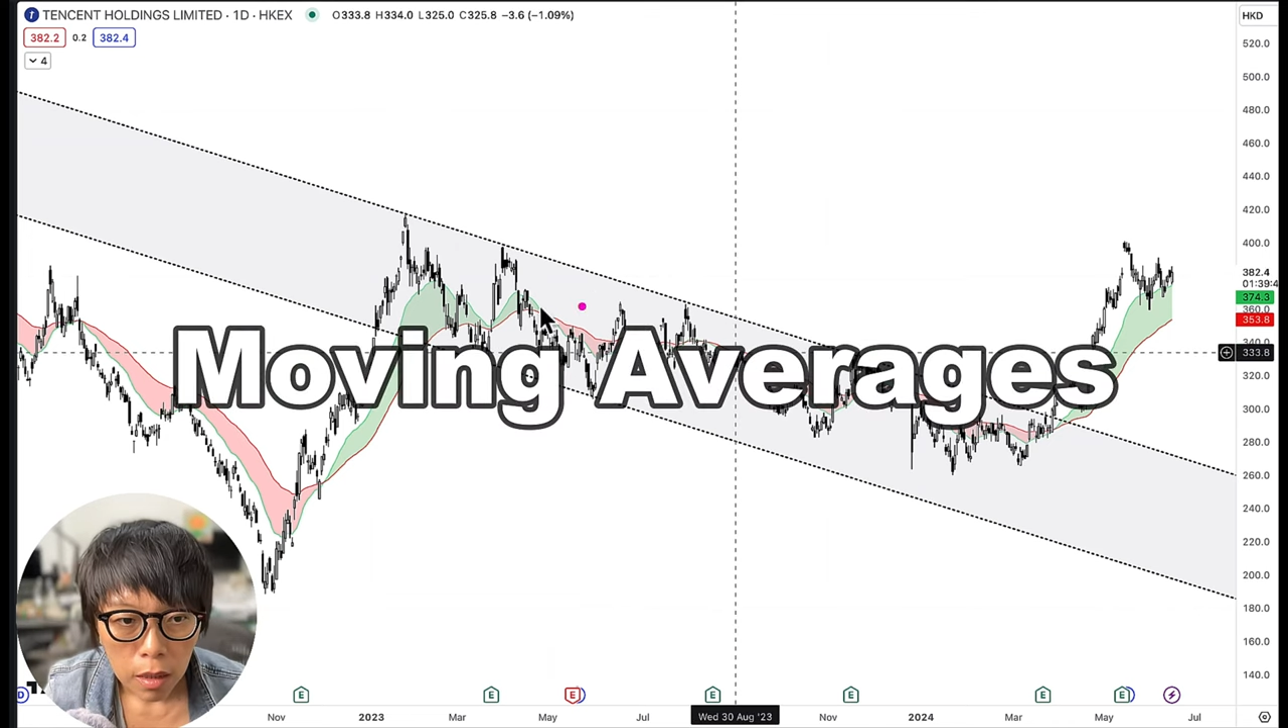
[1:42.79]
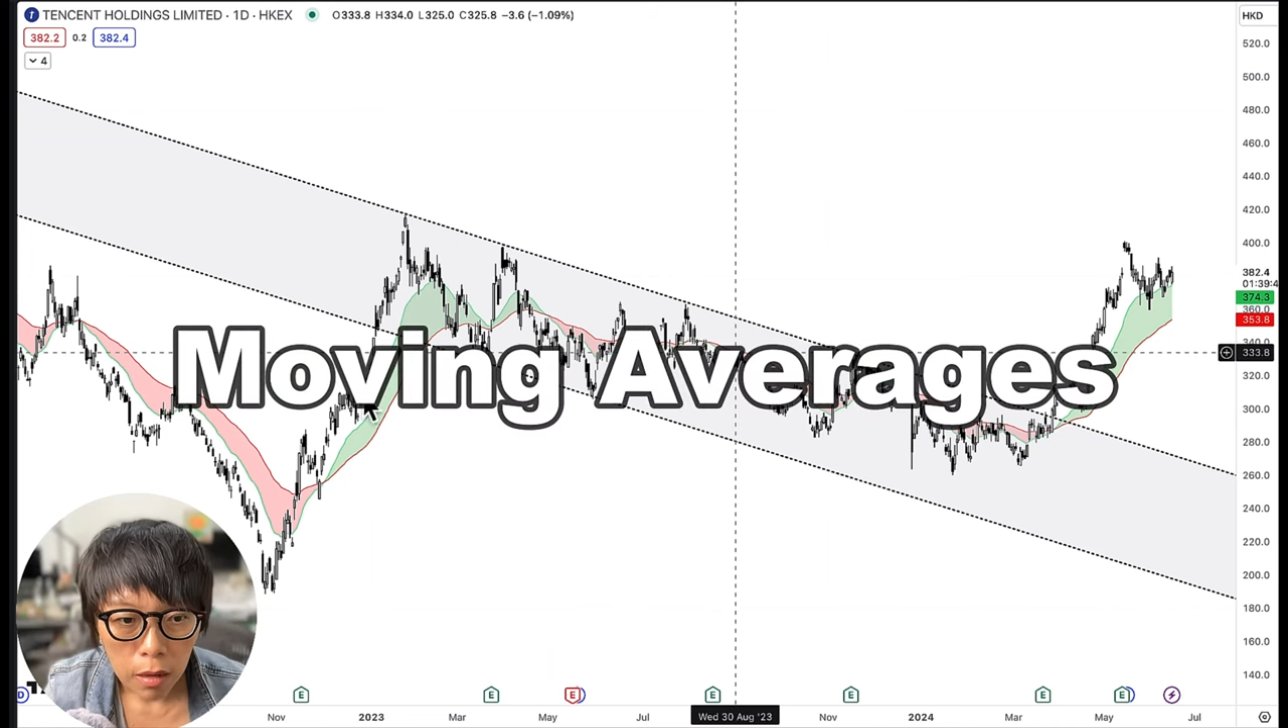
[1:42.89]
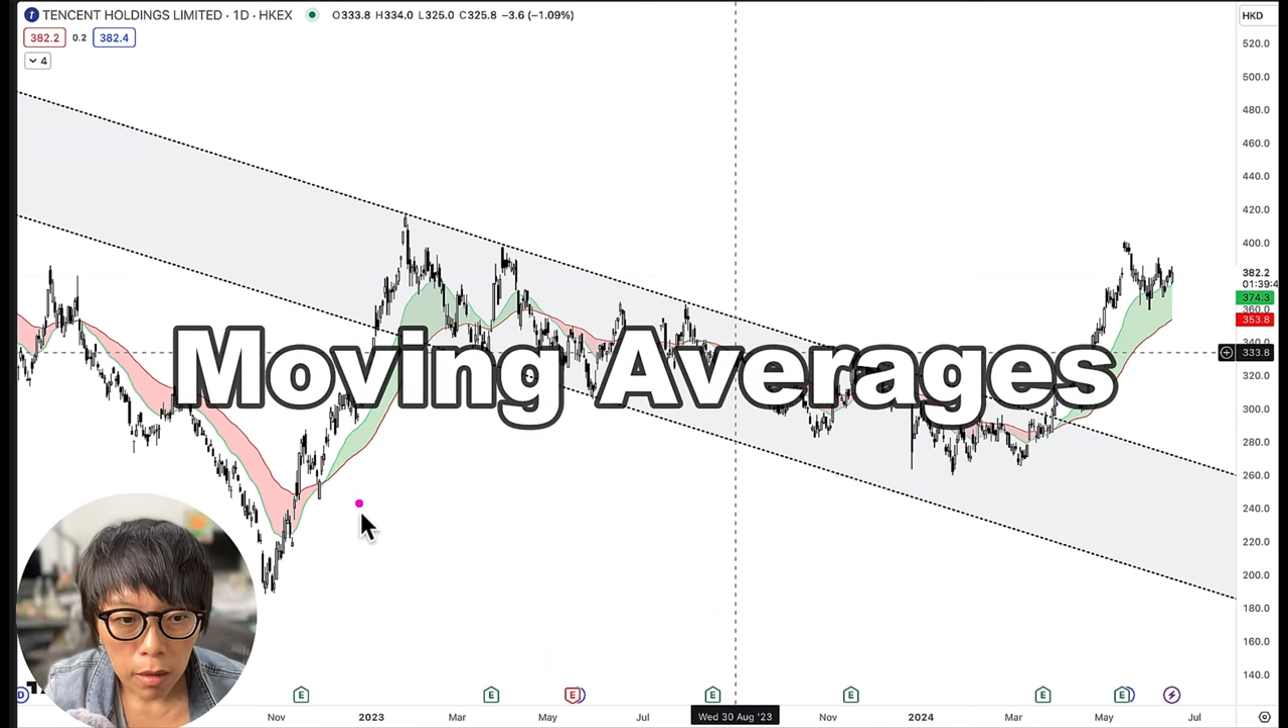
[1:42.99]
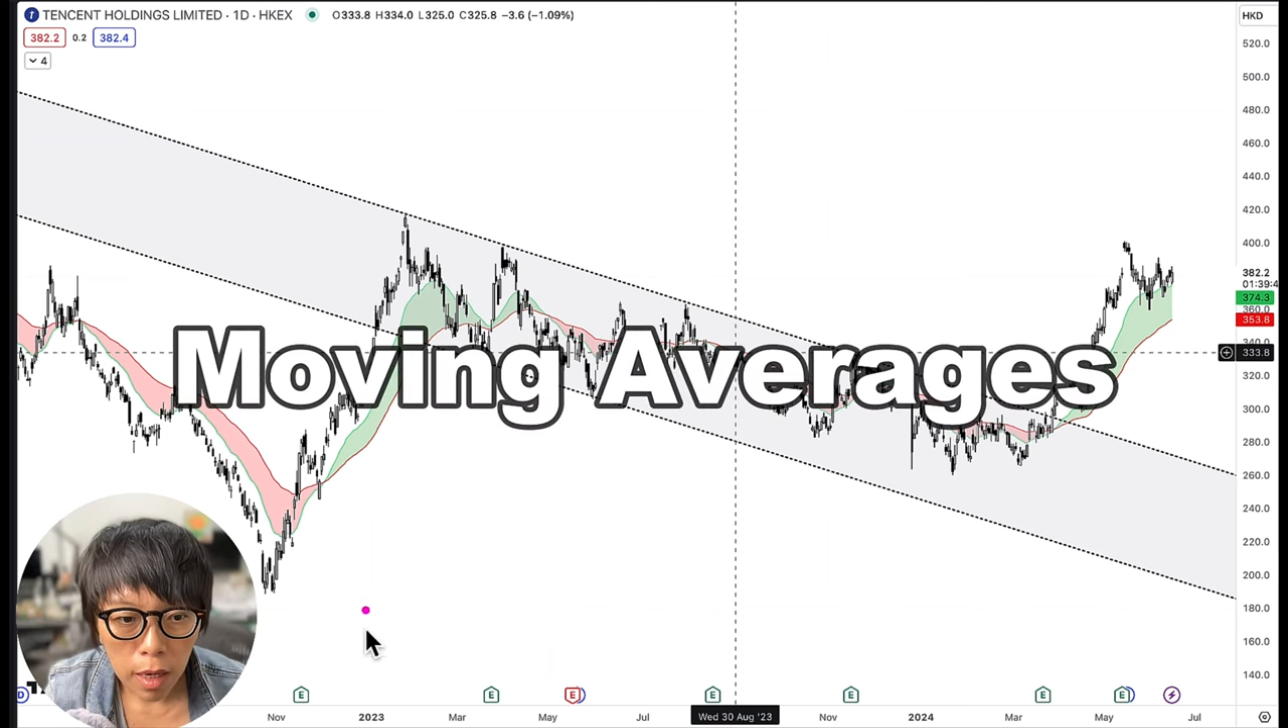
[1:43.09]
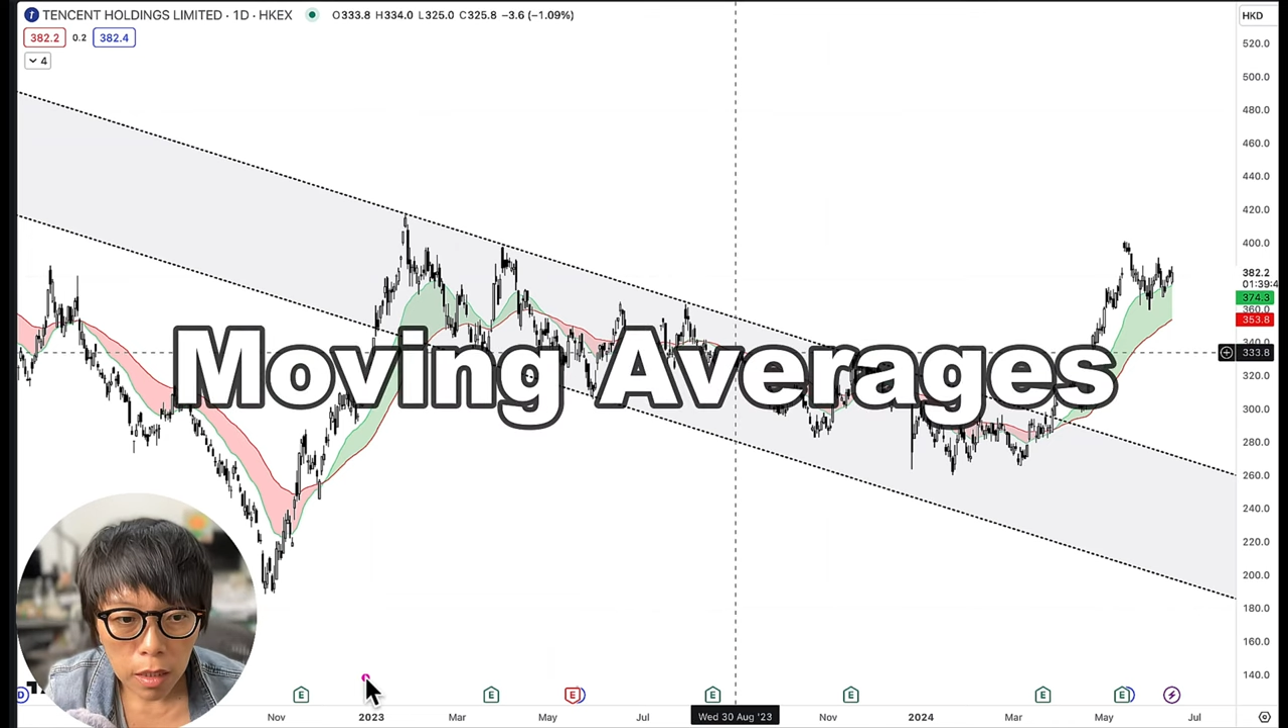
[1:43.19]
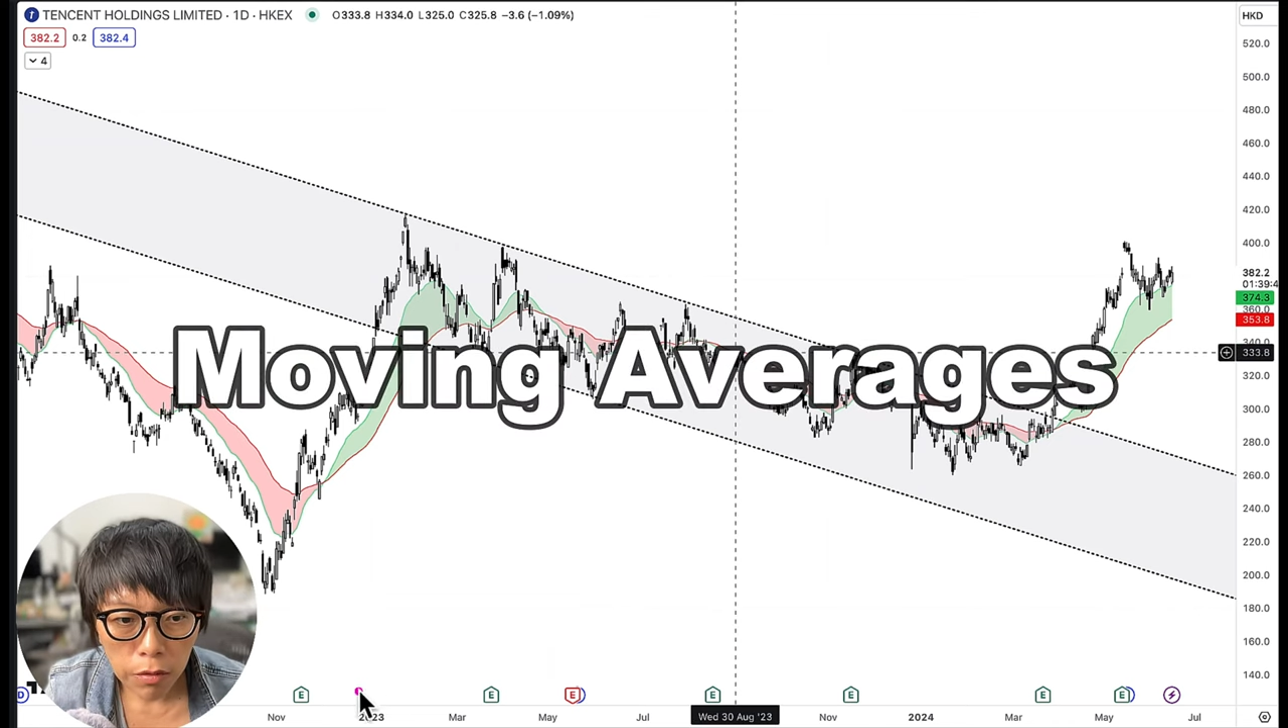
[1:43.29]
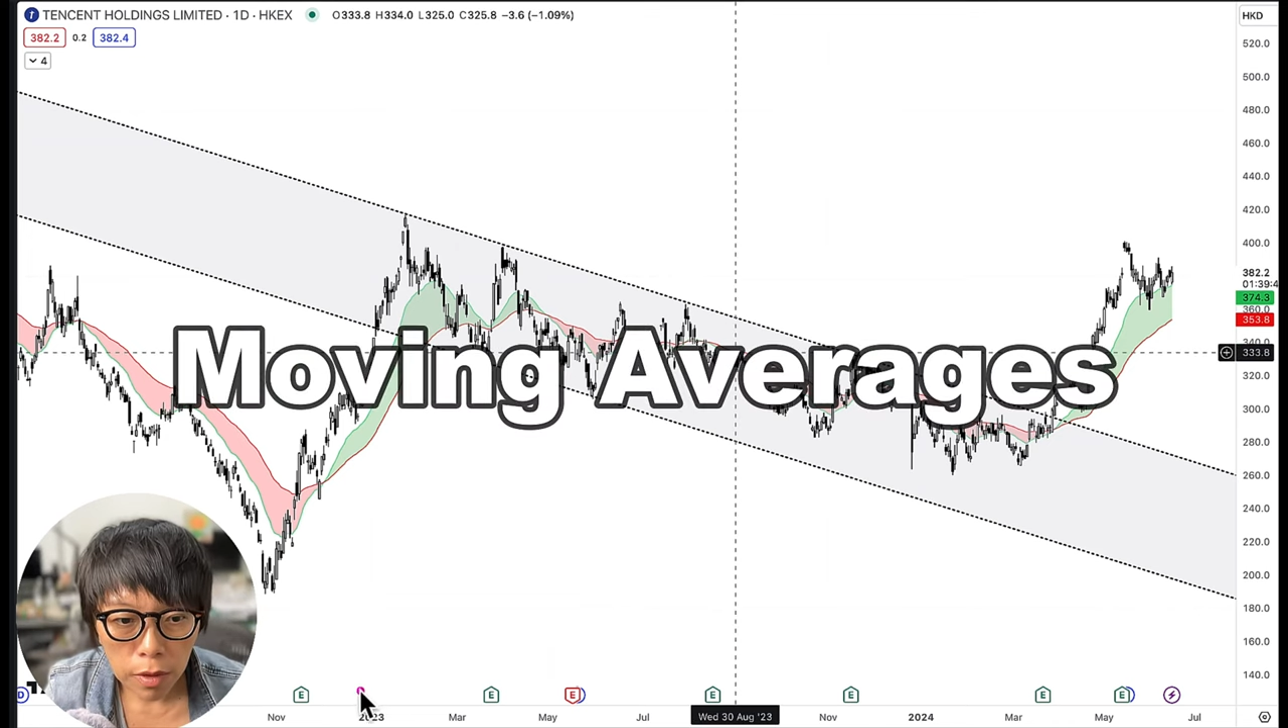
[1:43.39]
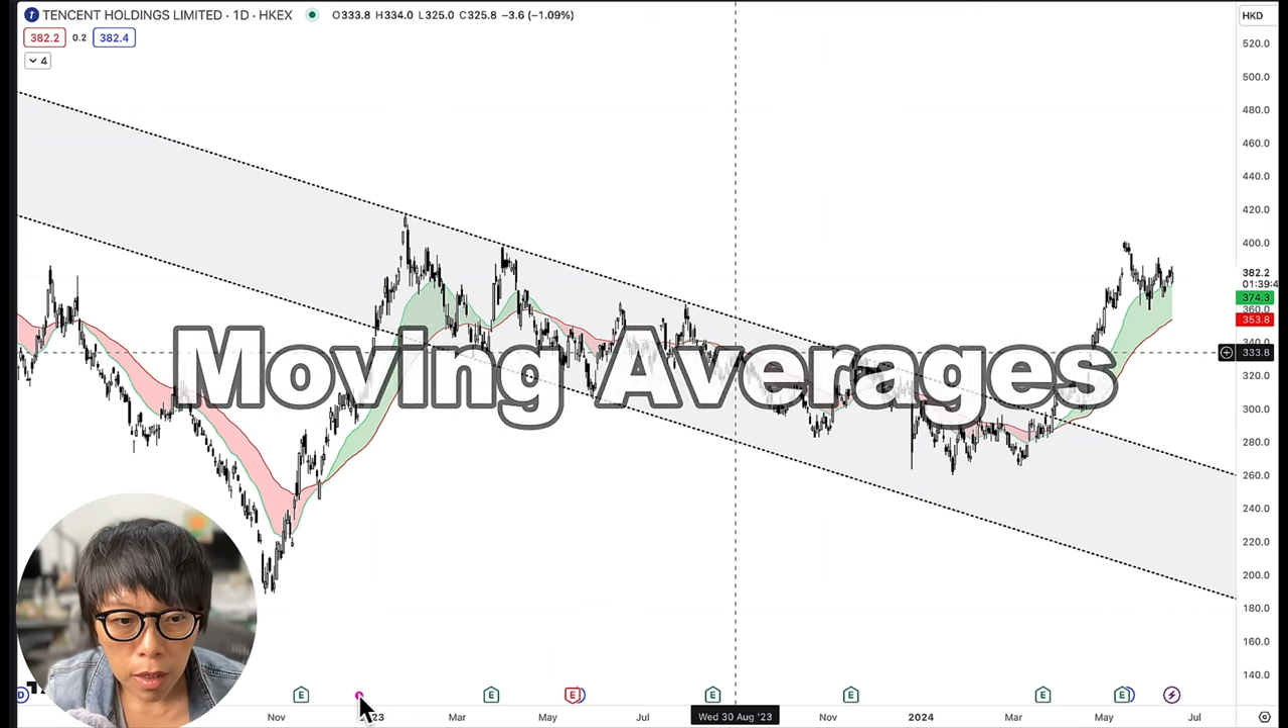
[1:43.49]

Now, last